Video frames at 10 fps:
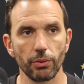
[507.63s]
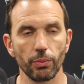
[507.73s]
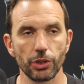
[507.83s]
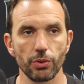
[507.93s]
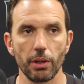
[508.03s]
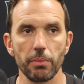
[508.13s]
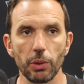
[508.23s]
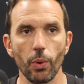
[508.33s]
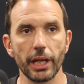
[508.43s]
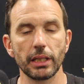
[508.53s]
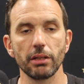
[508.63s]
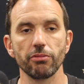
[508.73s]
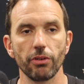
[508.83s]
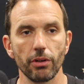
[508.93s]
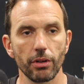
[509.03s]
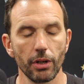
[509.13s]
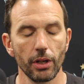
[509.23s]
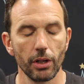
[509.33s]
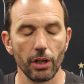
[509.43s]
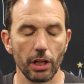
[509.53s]
we shouldn't be waiting for
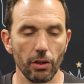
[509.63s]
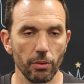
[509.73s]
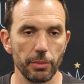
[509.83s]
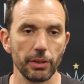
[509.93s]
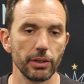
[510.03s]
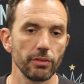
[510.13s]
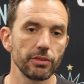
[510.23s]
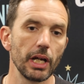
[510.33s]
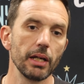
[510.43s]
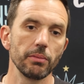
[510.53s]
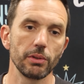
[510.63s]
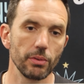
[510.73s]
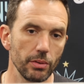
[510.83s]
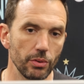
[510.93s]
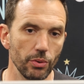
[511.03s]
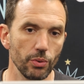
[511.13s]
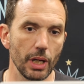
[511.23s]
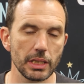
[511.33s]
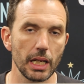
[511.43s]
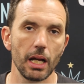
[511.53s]
long period of time to do
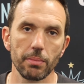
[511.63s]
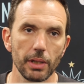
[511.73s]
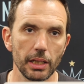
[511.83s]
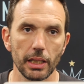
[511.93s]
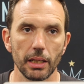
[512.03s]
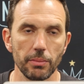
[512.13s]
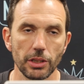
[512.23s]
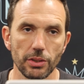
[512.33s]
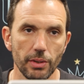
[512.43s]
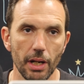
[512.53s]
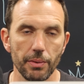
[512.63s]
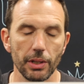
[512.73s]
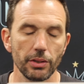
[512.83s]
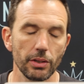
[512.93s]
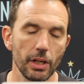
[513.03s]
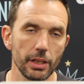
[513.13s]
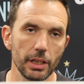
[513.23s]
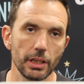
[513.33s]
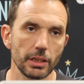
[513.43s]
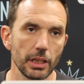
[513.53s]
a sub, like the game needs to carry on. I
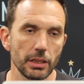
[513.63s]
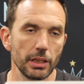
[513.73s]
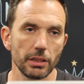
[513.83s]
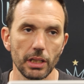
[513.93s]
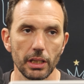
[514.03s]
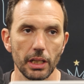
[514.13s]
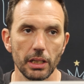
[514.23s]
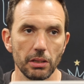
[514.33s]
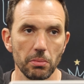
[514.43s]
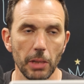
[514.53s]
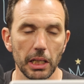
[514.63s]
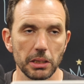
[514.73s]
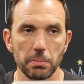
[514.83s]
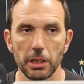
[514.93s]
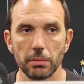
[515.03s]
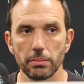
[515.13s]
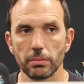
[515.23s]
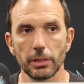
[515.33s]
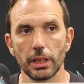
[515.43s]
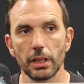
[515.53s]
think it's just things that they need to manage. But,
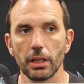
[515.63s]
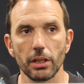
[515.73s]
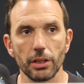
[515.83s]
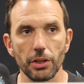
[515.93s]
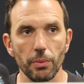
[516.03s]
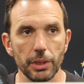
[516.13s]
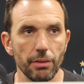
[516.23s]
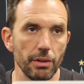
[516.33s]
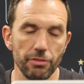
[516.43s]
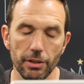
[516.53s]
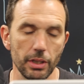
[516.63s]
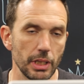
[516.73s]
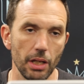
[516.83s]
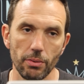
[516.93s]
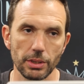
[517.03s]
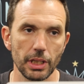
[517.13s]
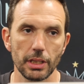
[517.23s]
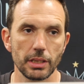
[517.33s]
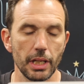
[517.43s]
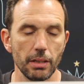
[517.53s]
with the referees, I always say
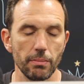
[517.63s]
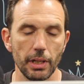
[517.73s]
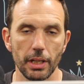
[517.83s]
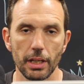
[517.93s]
the same.